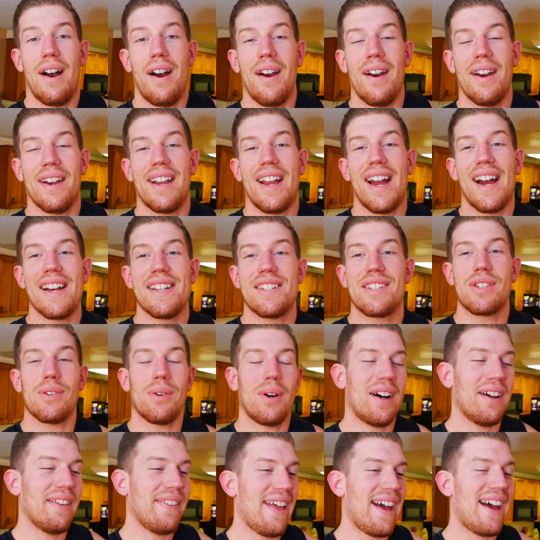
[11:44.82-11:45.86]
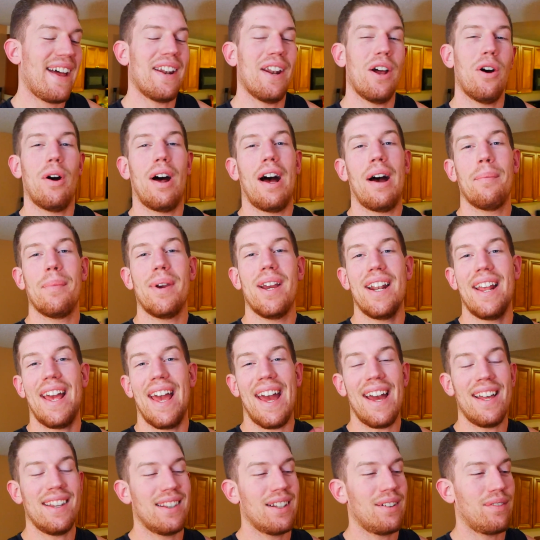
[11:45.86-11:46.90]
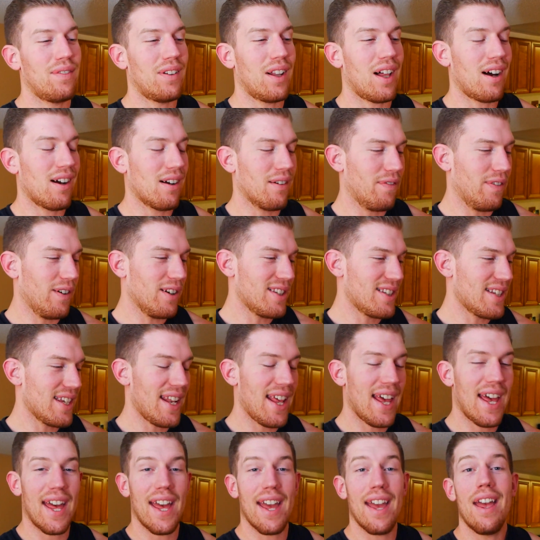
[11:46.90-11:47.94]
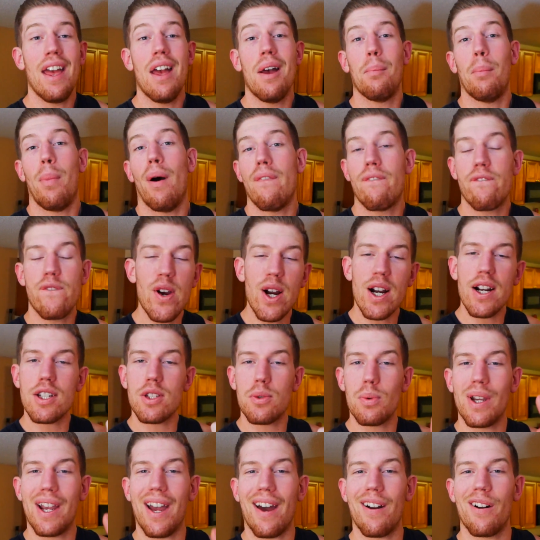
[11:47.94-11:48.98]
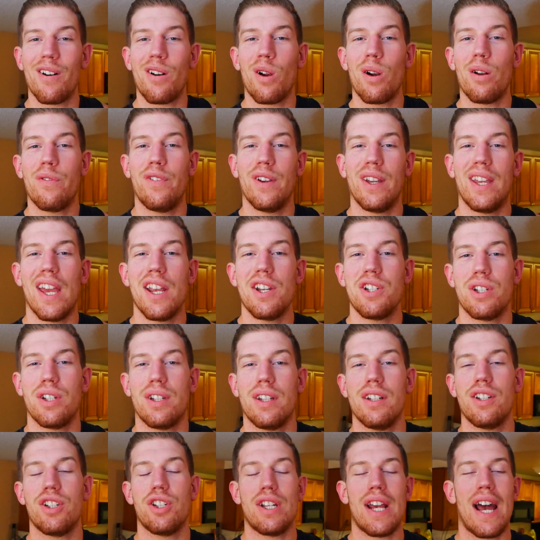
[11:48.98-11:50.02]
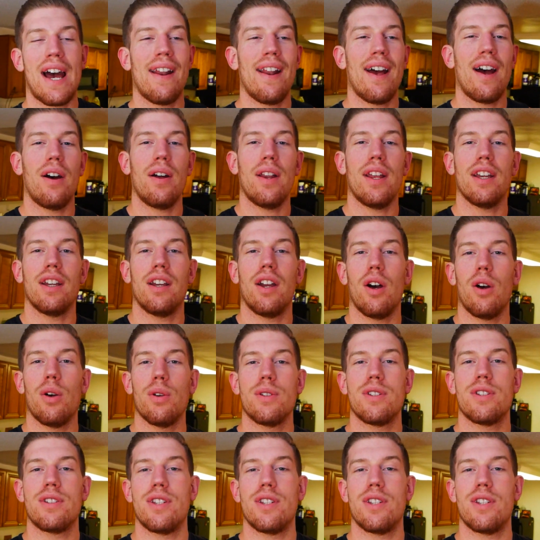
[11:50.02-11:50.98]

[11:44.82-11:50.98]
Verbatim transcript: Alright guys, so on that note, I'm gonna end the vlog for today. But first, we got our notification shout out. It goes